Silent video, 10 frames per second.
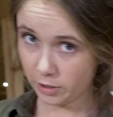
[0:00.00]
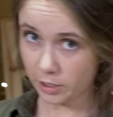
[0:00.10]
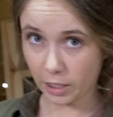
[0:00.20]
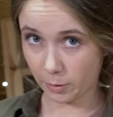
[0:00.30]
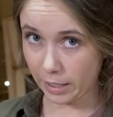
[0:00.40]

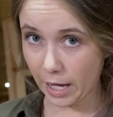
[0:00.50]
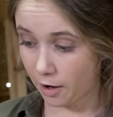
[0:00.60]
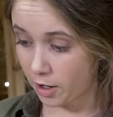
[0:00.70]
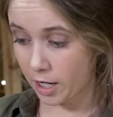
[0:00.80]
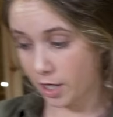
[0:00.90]
hear me
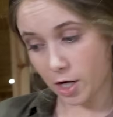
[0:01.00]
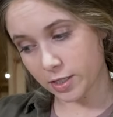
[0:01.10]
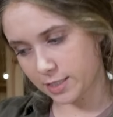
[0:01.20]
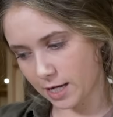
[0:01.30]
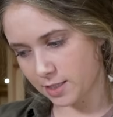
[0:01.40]
out, I know
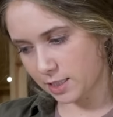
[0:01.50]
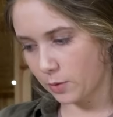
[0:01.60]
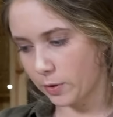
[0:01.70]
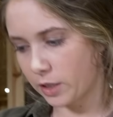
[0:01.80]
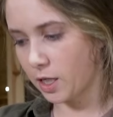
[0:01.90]
it sounds like a
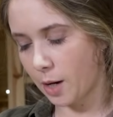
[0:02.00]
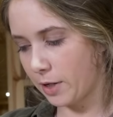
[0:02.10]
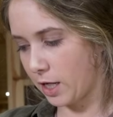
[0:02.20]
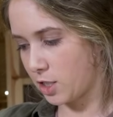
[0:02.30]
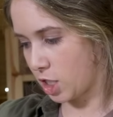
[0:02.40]
weird
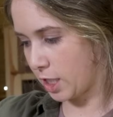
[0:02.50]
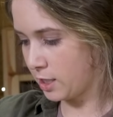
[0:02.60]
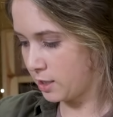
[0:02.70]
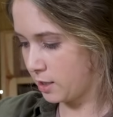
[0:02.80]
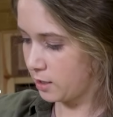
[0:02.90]
combination,
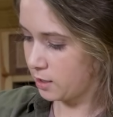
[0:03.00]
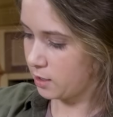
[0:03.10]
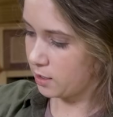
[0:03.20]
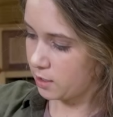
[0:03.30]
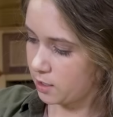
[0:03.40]

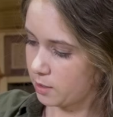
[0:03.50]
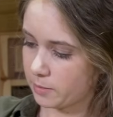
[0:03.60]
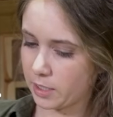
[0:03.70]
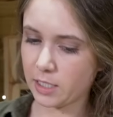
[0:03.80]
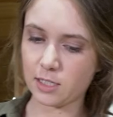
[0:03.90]

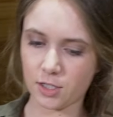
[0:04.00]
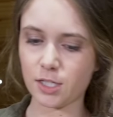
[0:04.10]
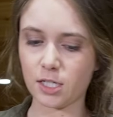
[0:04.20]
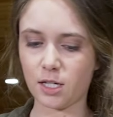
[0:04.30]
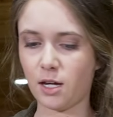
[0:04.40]
but it
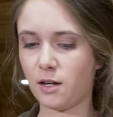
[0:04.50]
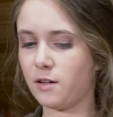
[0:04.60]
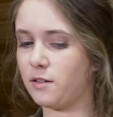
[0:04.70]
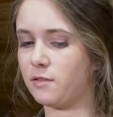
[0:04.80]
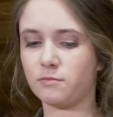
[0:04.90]
seriously,
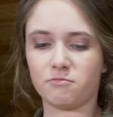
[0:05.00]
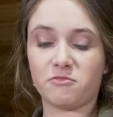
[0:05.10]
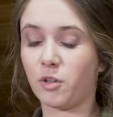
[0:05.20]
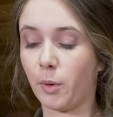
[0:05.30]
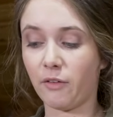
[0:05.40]

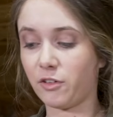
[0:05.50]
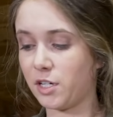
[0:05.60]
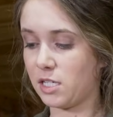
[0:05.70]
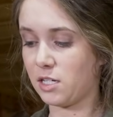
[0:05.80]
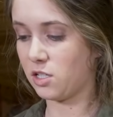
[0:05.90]
for whatever
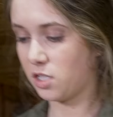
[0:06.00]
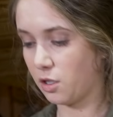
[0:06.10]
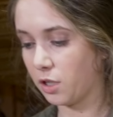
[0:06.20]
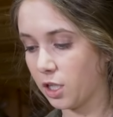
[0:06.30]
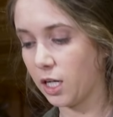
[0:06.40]
reason, is so
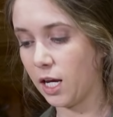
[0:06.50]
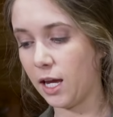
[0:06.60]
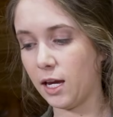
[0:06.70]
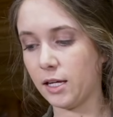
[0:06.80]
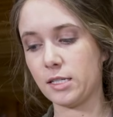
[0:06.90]
good.
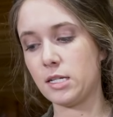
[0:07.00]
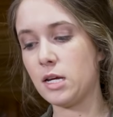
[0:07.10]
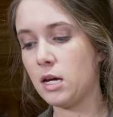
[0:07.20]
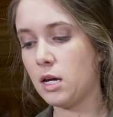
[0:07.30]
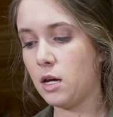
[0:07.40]
And
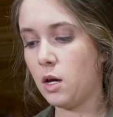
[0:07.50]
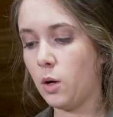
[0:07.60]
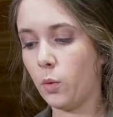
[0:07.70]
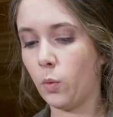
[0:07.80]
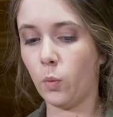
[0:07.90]

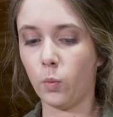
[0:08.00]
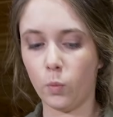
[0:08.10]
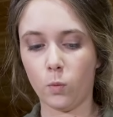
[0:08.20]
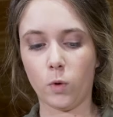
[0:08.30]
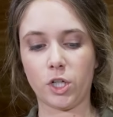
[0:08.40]

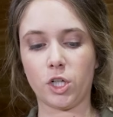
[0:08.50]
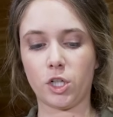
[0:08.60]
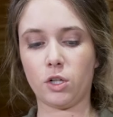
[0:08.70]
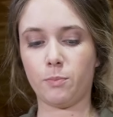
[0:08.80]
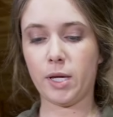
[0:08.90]
when
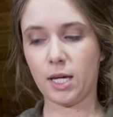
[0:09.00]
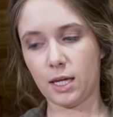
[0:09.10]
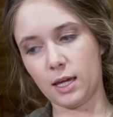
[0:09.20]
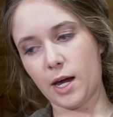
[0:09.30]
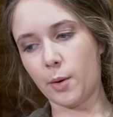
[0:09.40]
you're
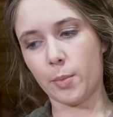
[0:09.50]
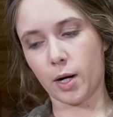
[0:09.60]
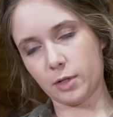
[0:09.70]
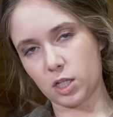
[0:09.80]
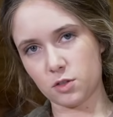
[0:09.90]
picking out
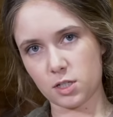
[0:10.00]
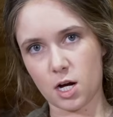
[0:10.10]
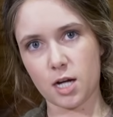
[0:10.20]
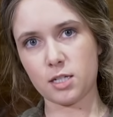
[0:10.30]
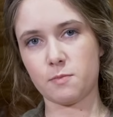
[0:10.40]
barbecue
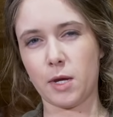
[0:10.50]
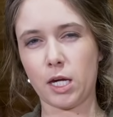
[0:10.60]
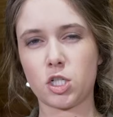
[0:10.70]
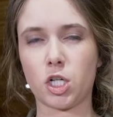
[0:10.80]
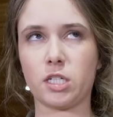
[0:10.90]
sauce, make
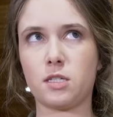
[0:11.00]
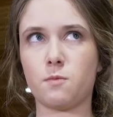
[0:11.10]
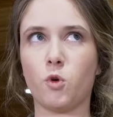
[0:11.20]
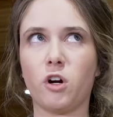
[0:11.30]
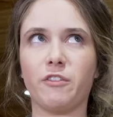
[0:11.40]
sure it's
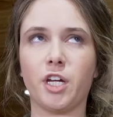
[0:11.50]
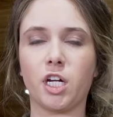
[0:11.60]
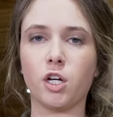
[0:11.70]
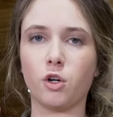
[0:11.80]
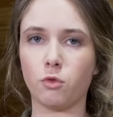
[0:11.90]
more of like
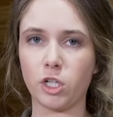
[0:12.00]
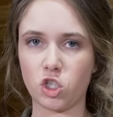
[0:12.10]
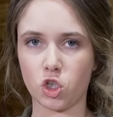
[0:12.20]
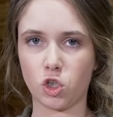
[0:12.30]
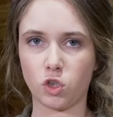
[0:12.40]
an
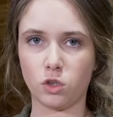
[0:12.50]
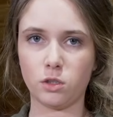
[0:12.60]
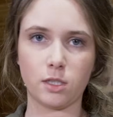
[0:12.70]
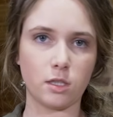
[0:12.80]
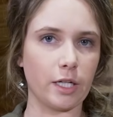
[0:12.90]
original,
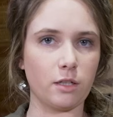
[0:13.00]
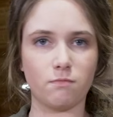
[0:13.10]
like